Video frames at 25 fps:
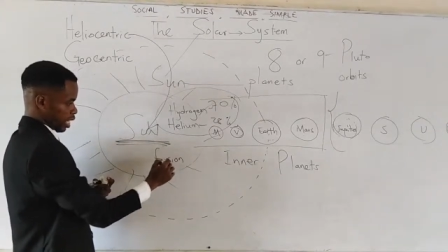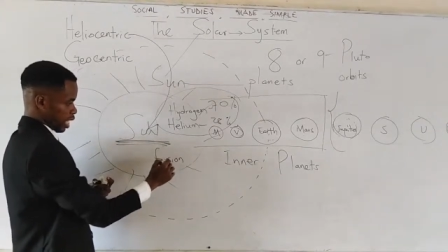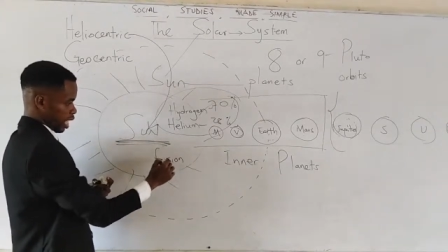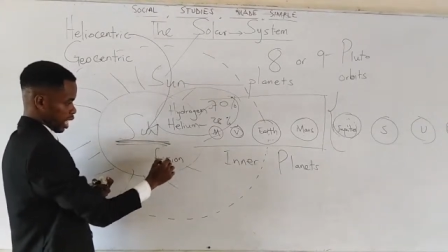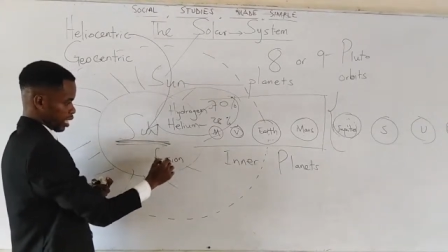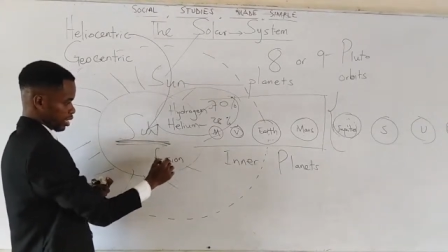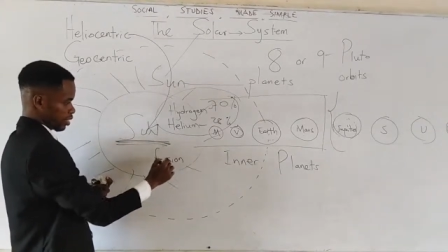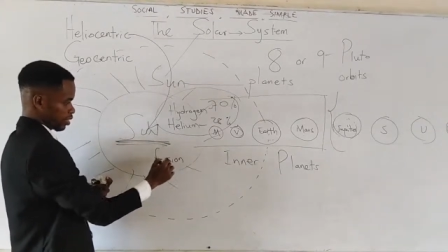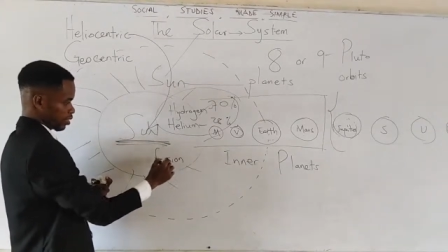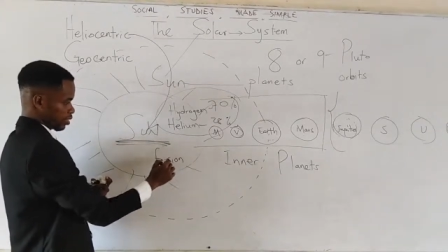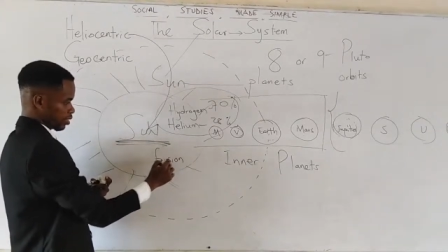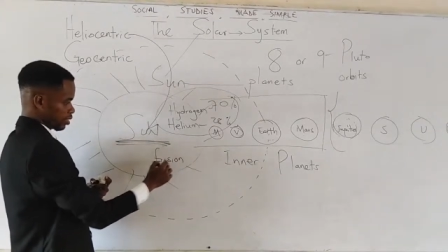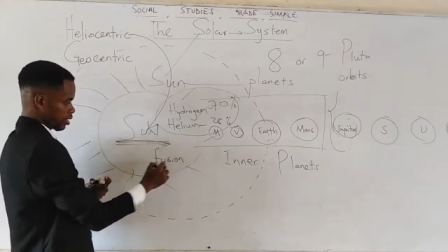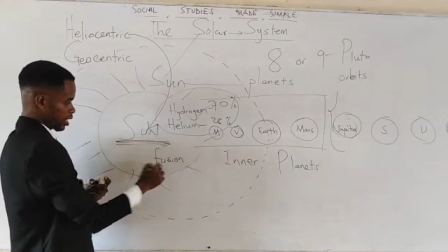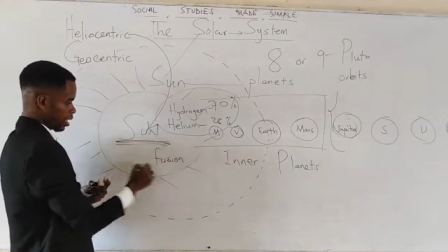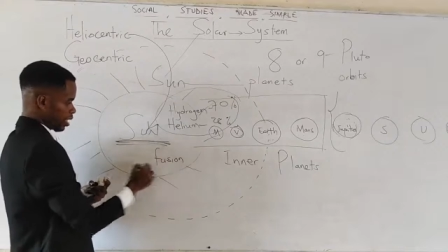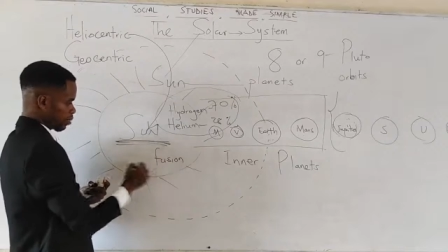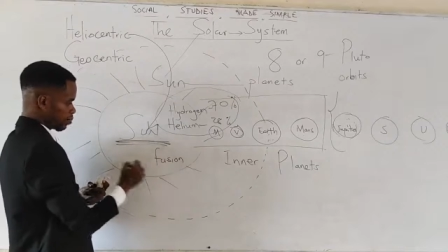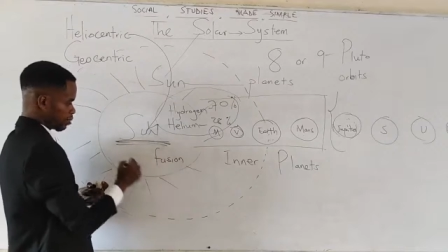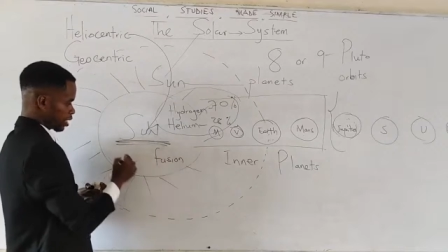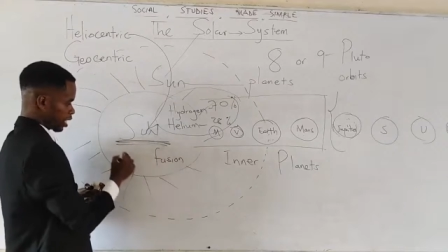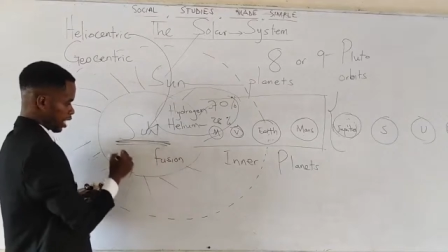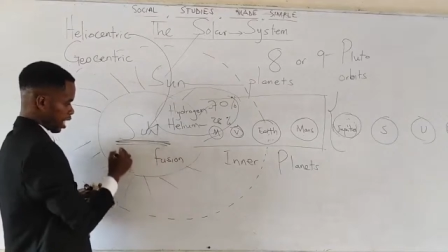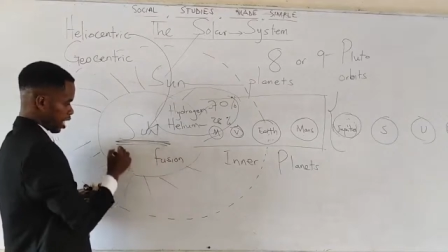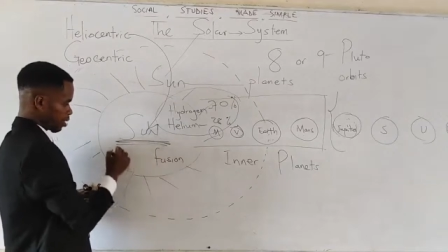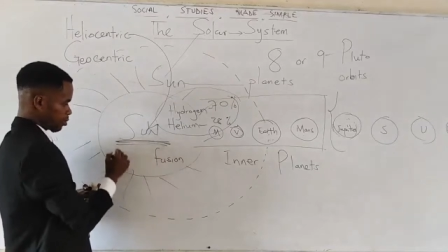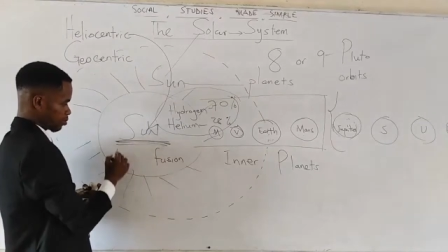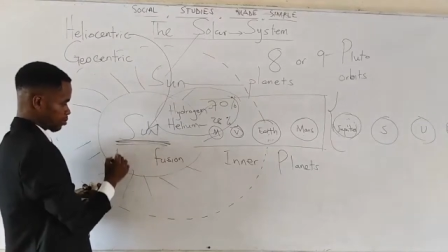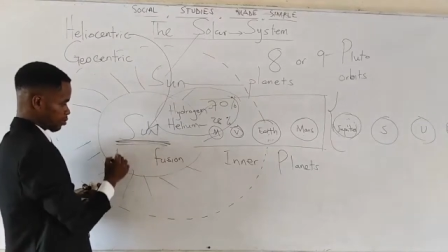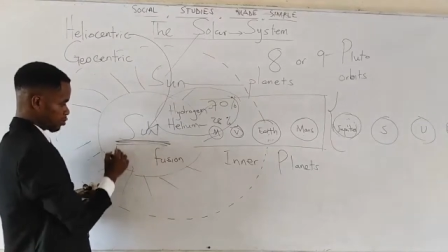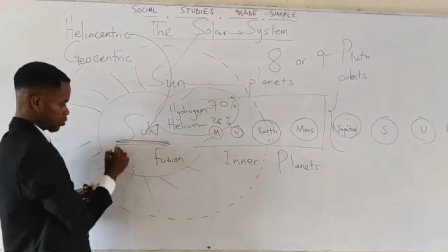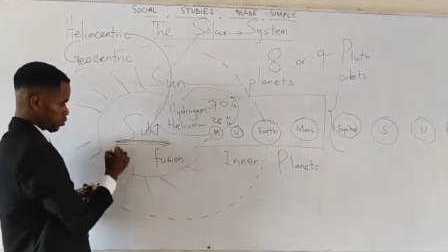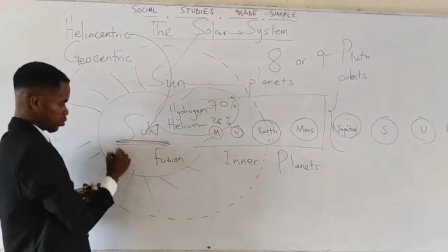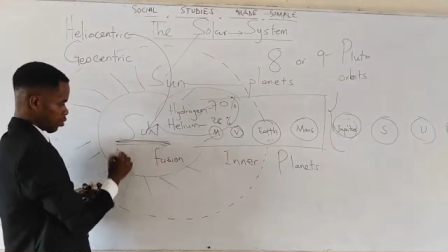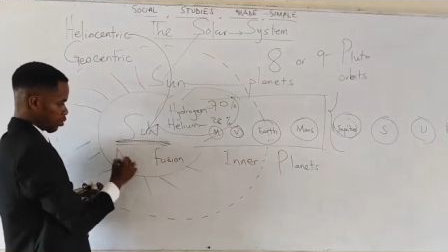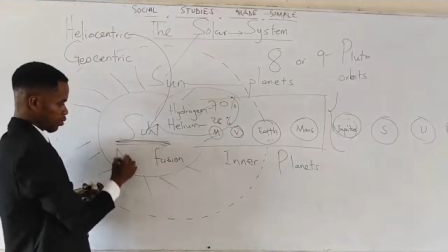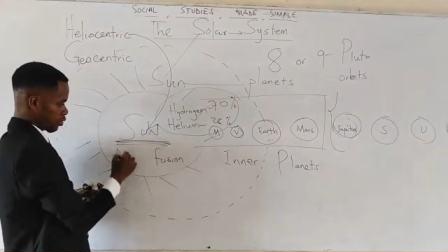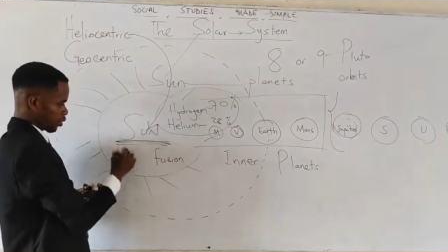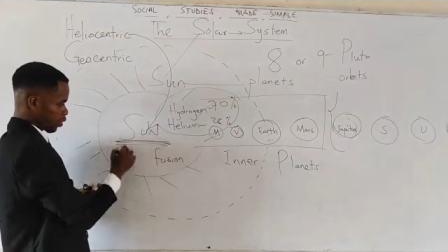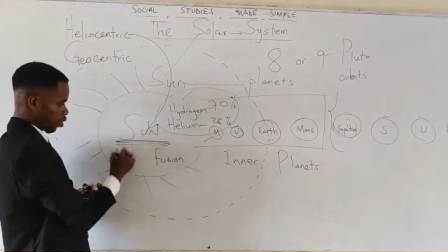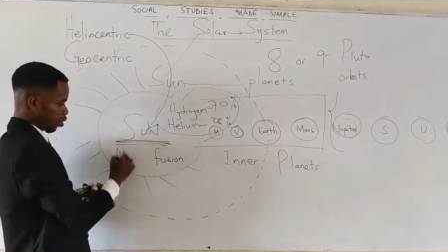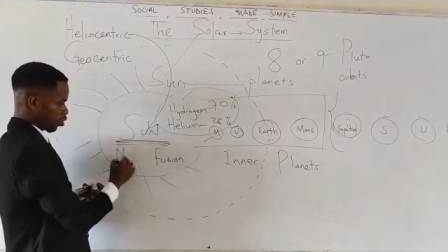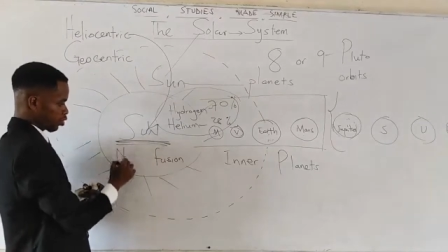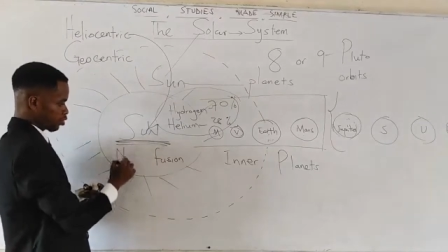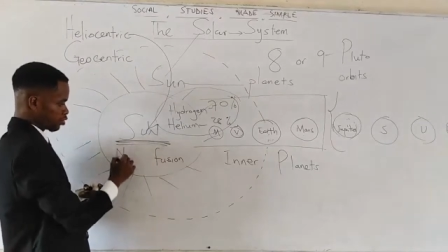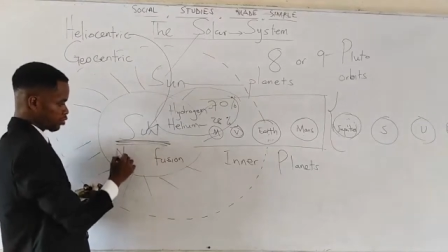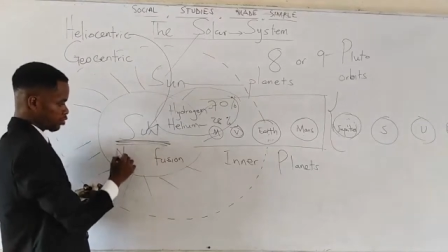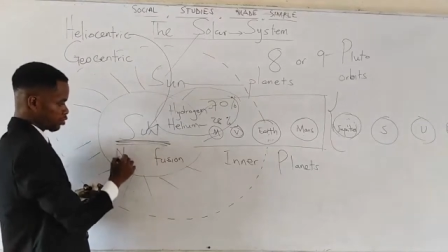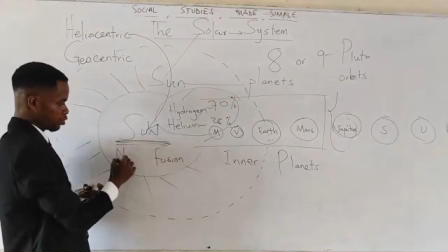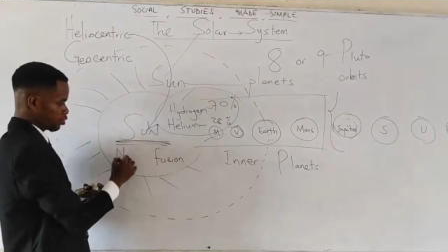and that becomes what we
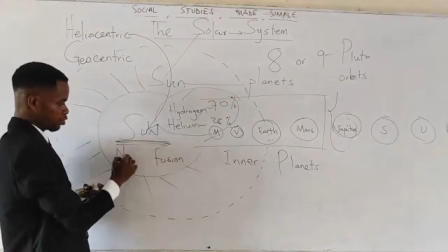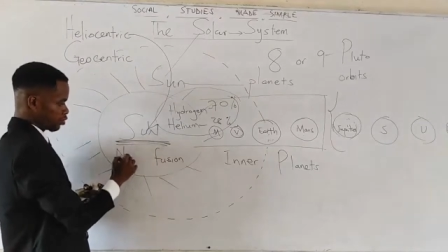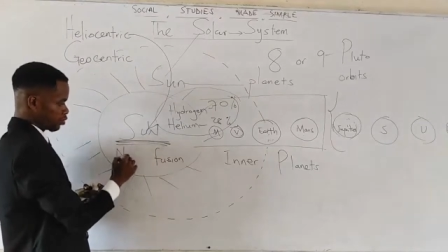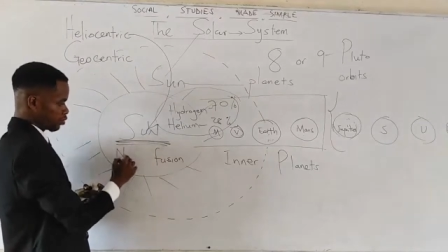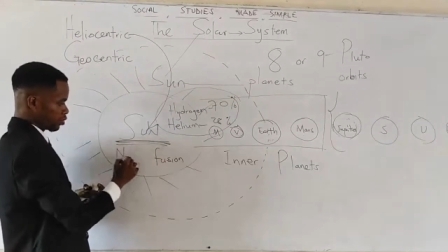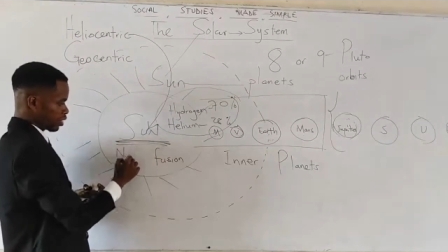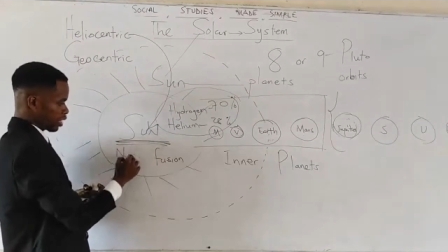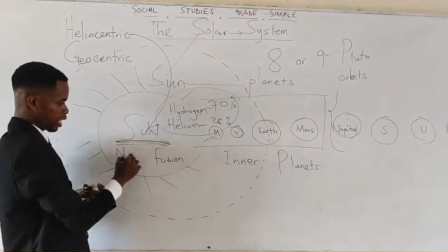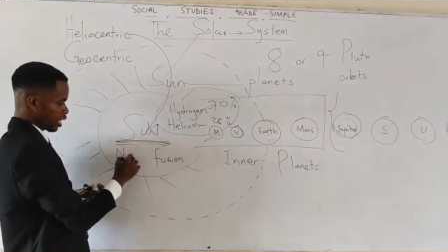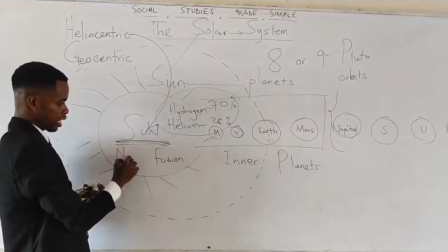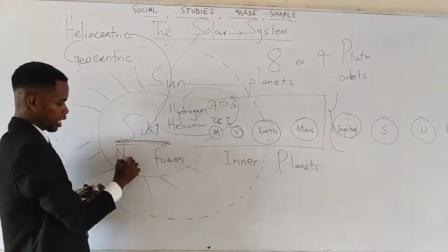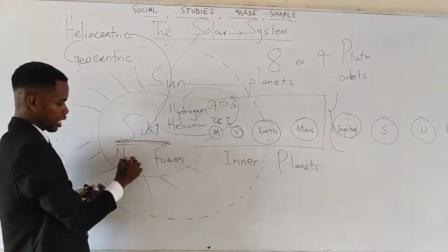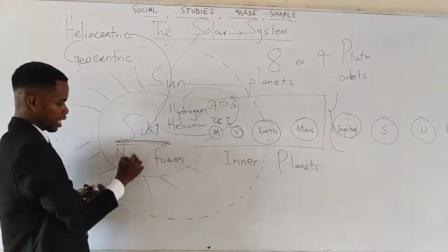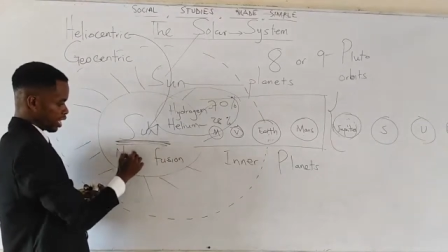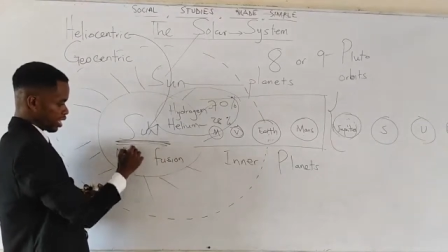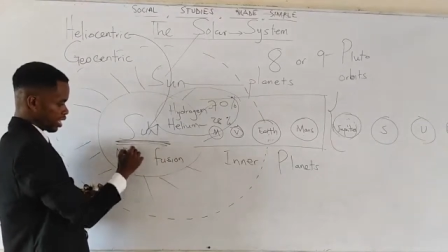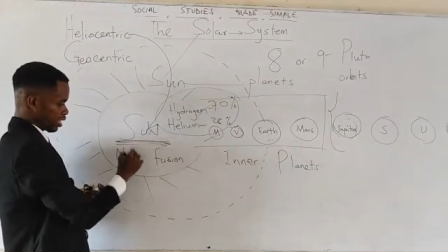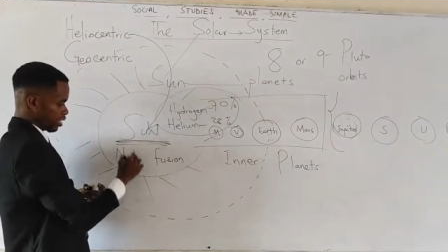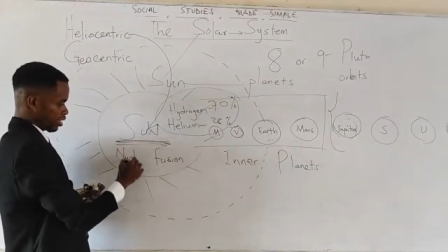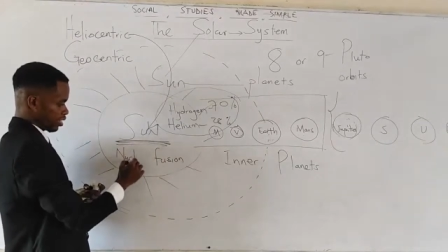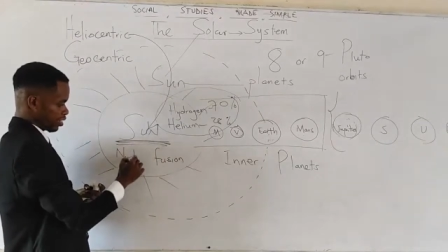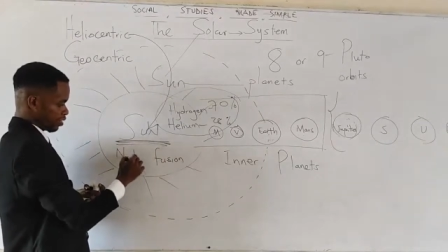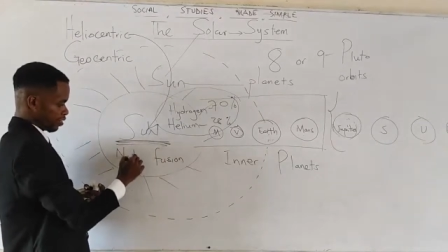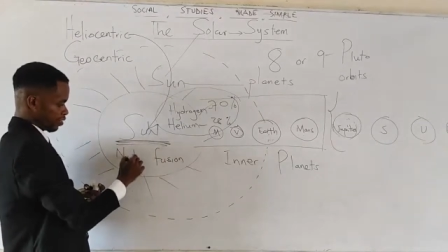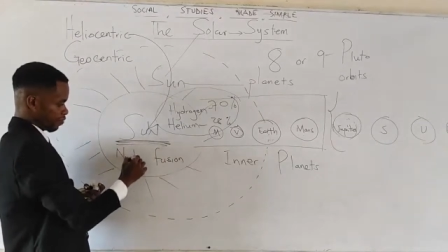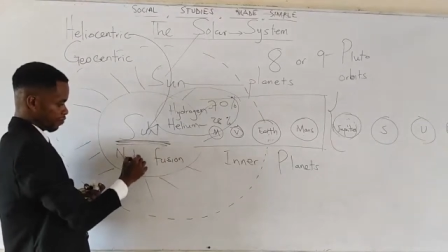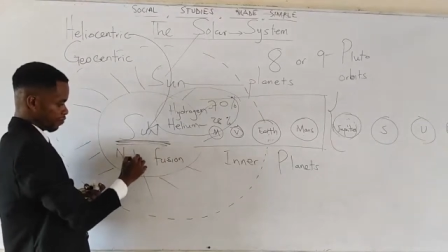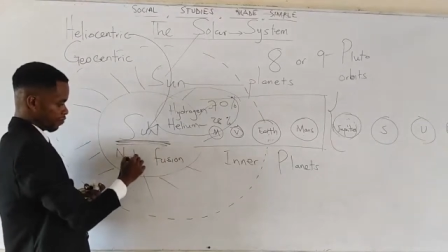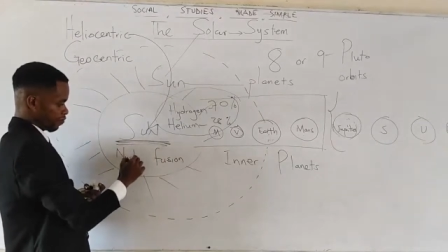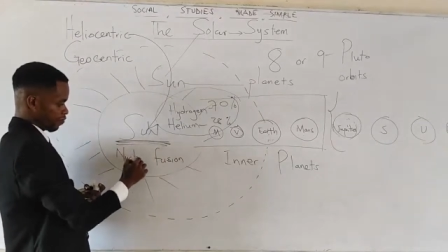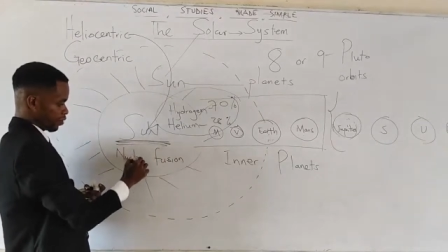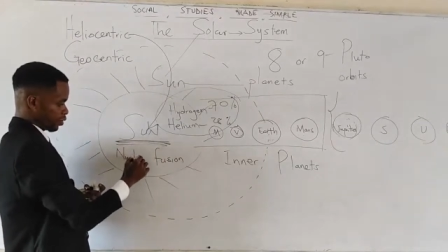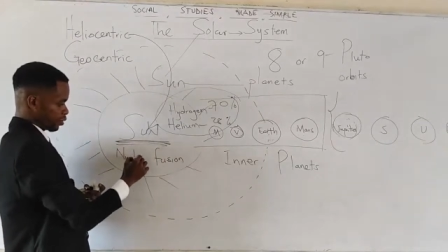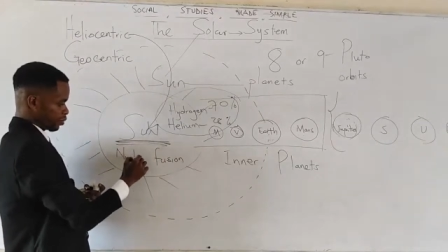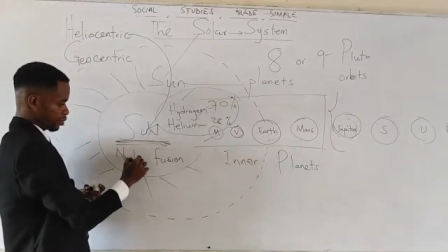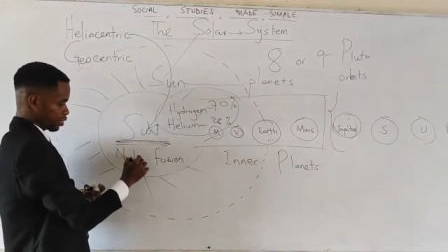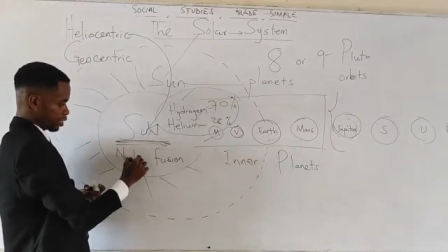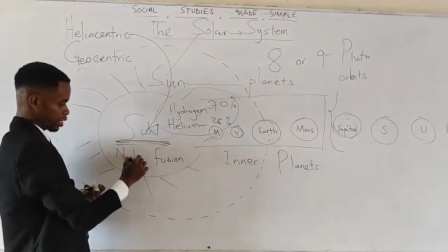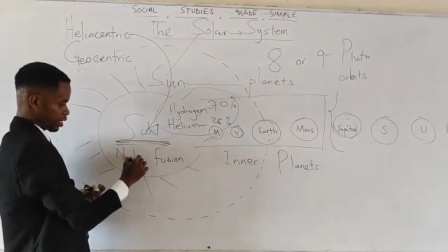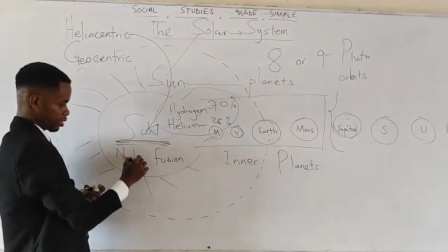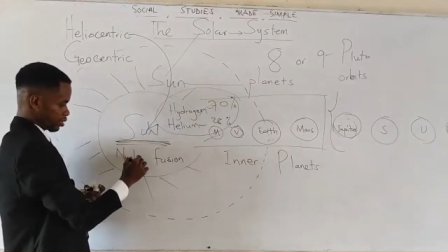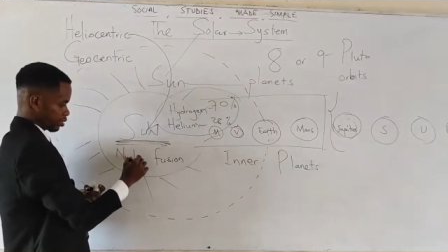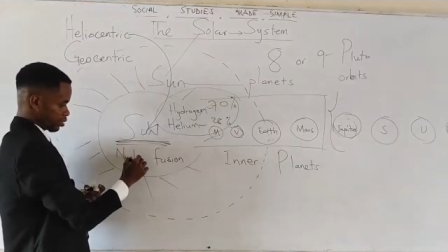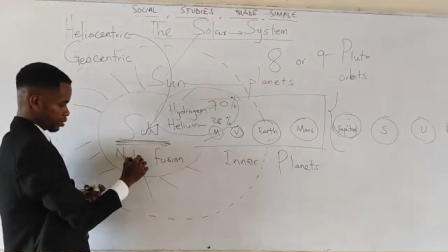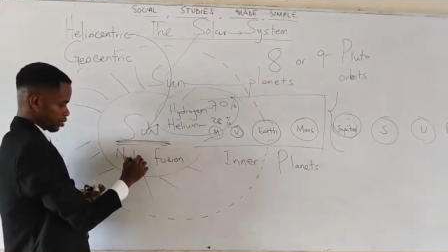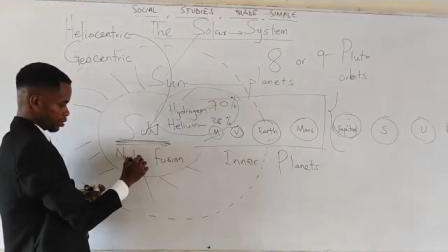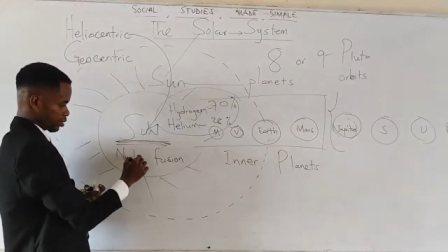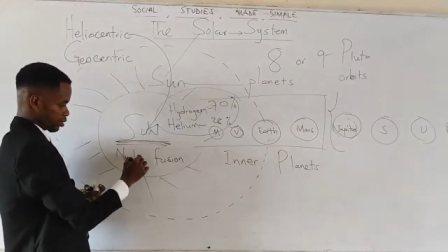call nuclear fusion